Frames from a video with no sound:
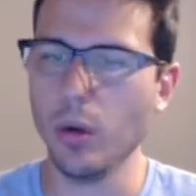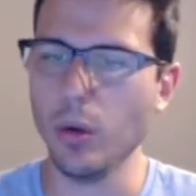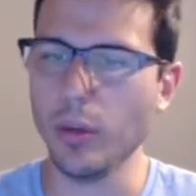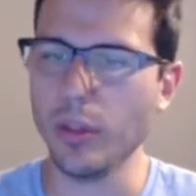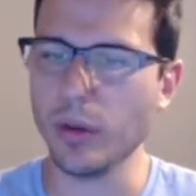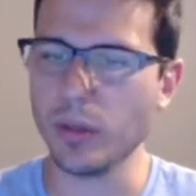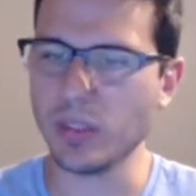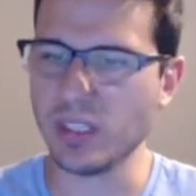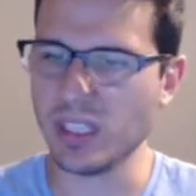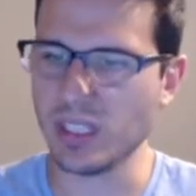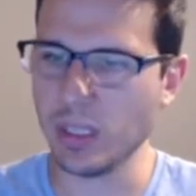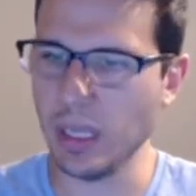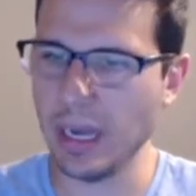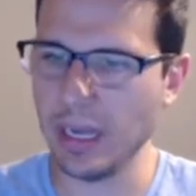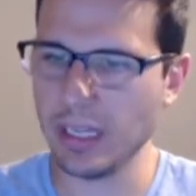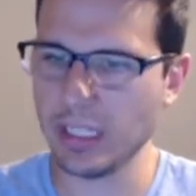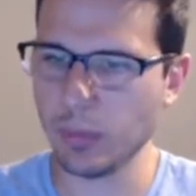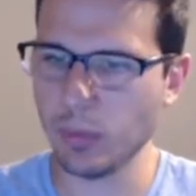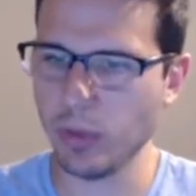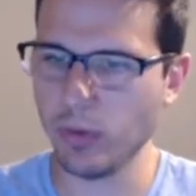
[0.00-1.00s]
There's this
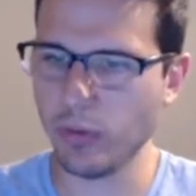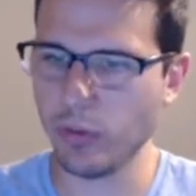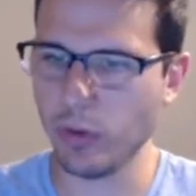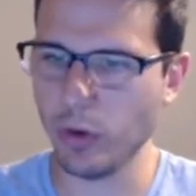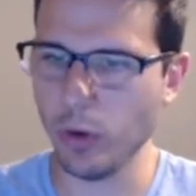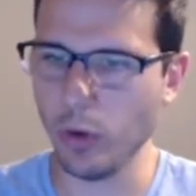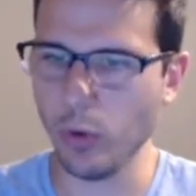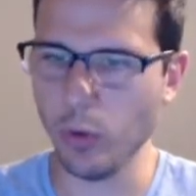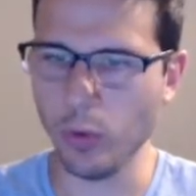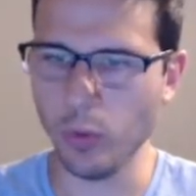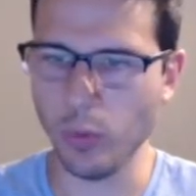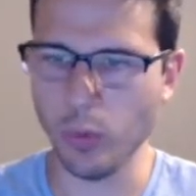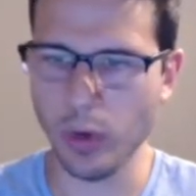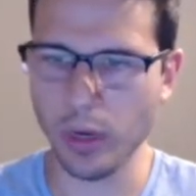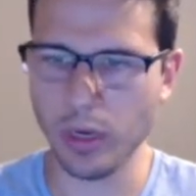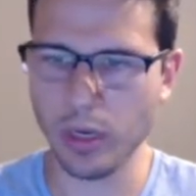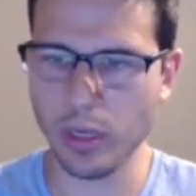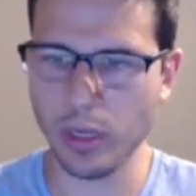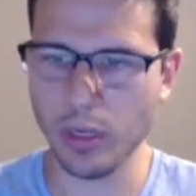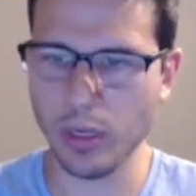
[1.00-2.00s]
last bit of code
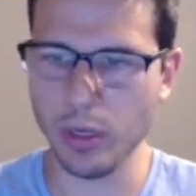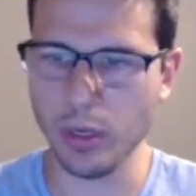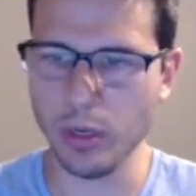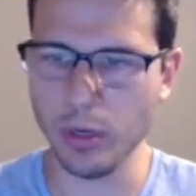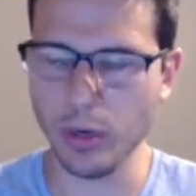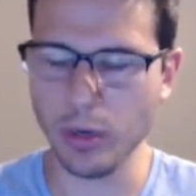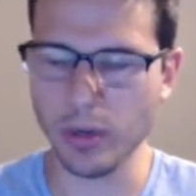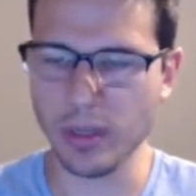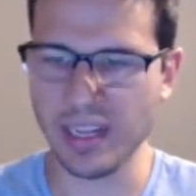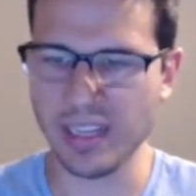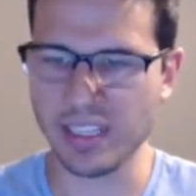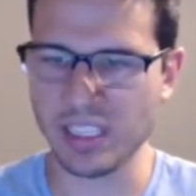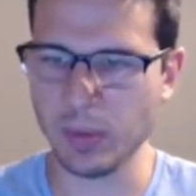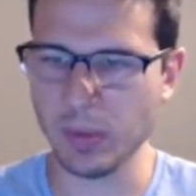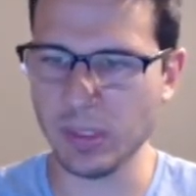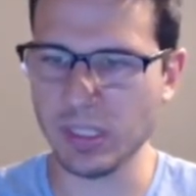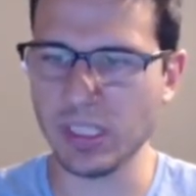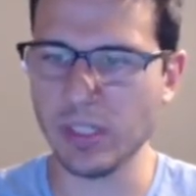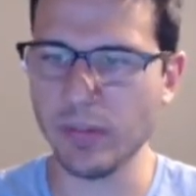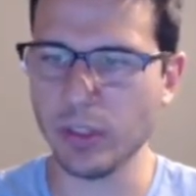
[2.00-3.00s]
right here that's
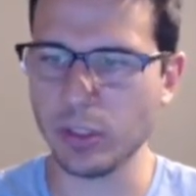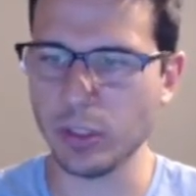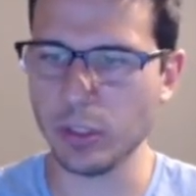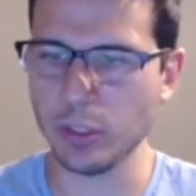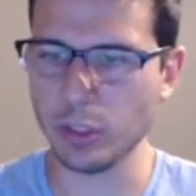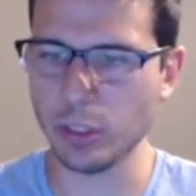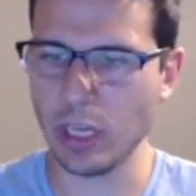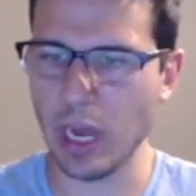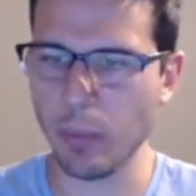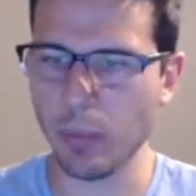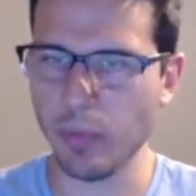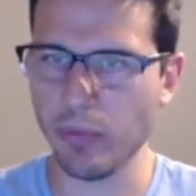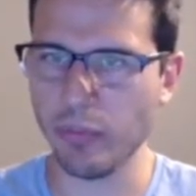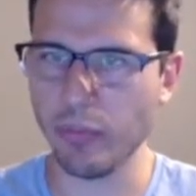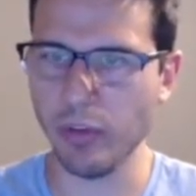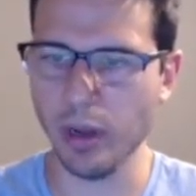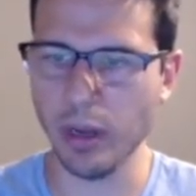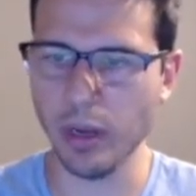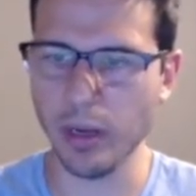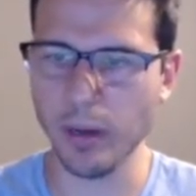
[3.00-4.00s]
specific to
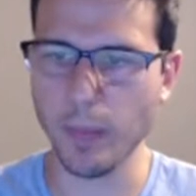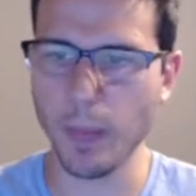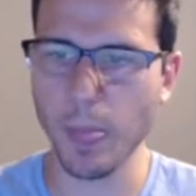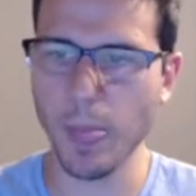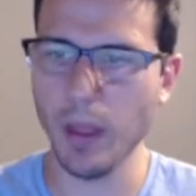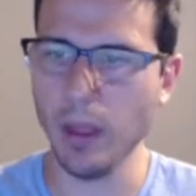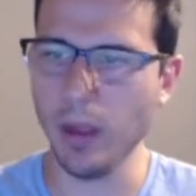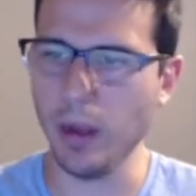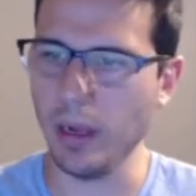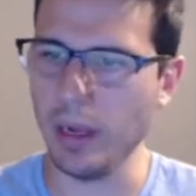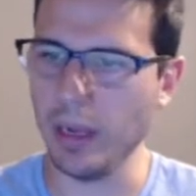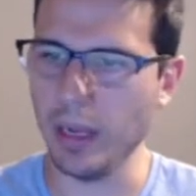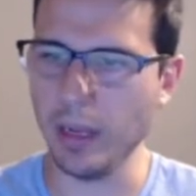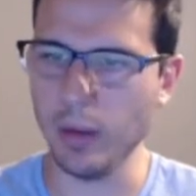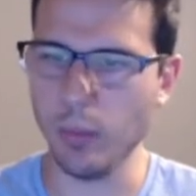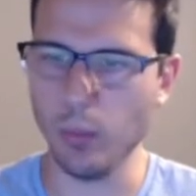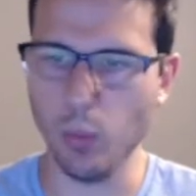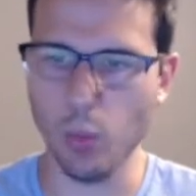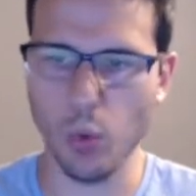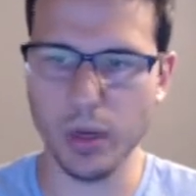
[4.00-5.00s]
Shopify,
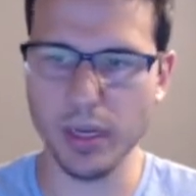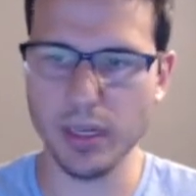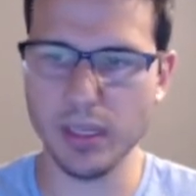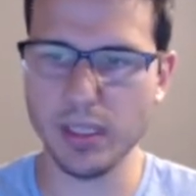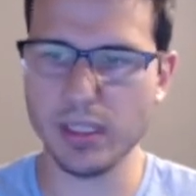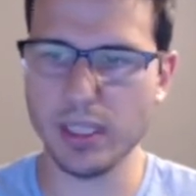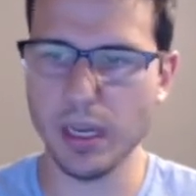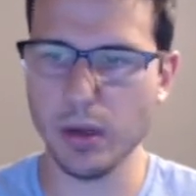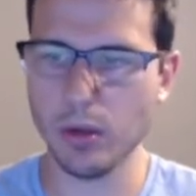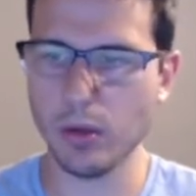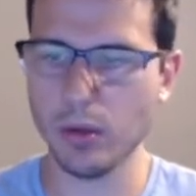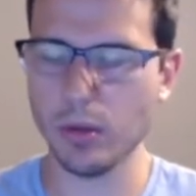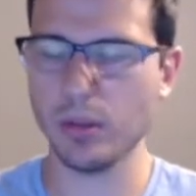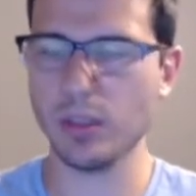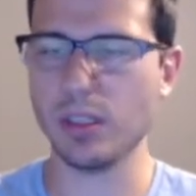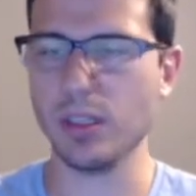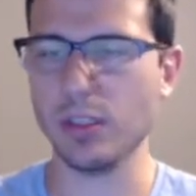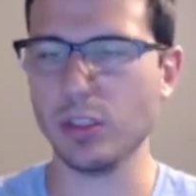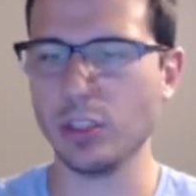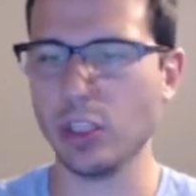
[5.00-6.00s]
and what it
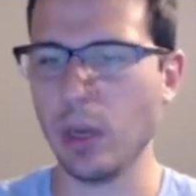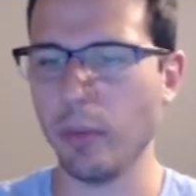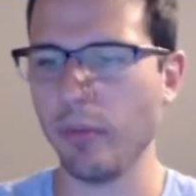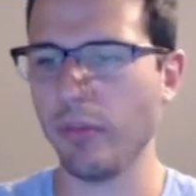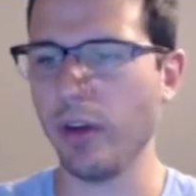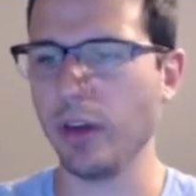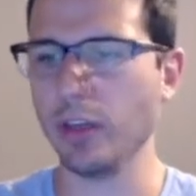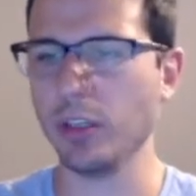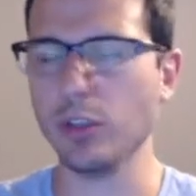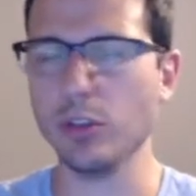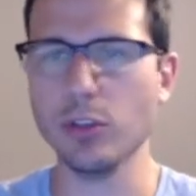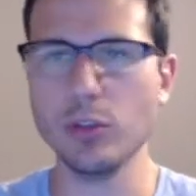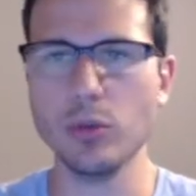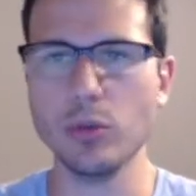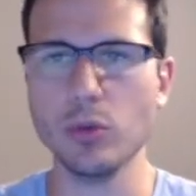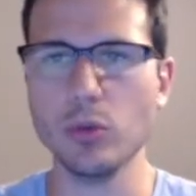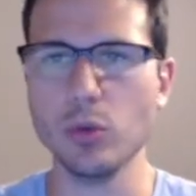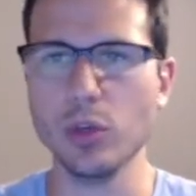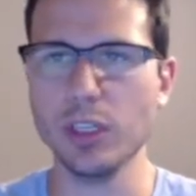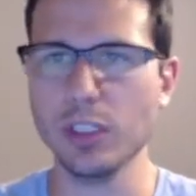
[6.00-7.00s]
tells Shopify to
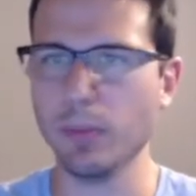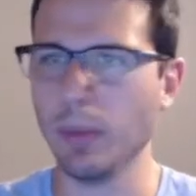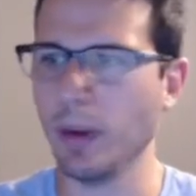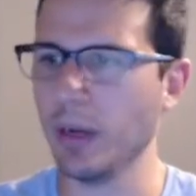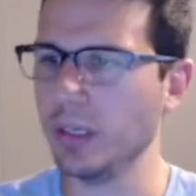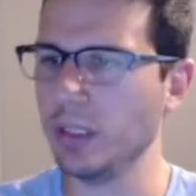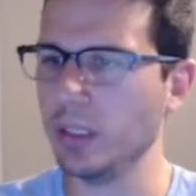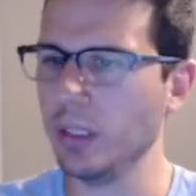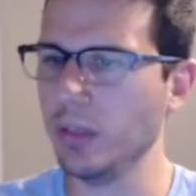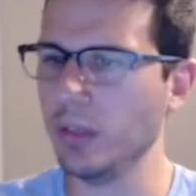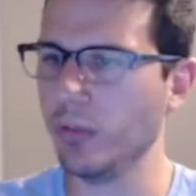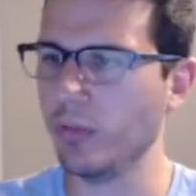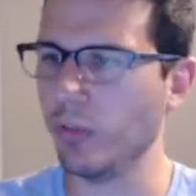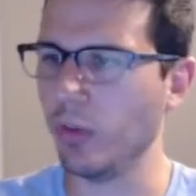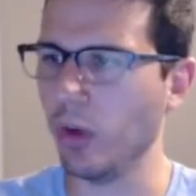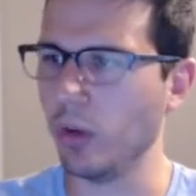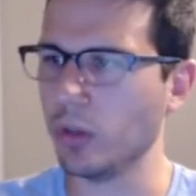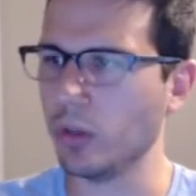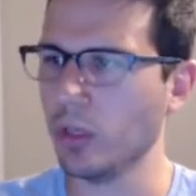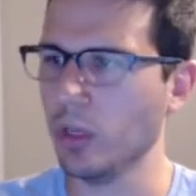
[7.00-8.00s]
do is by
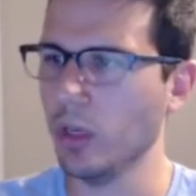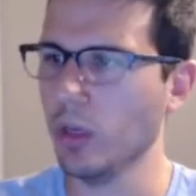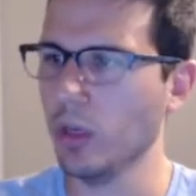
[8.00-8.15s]
default,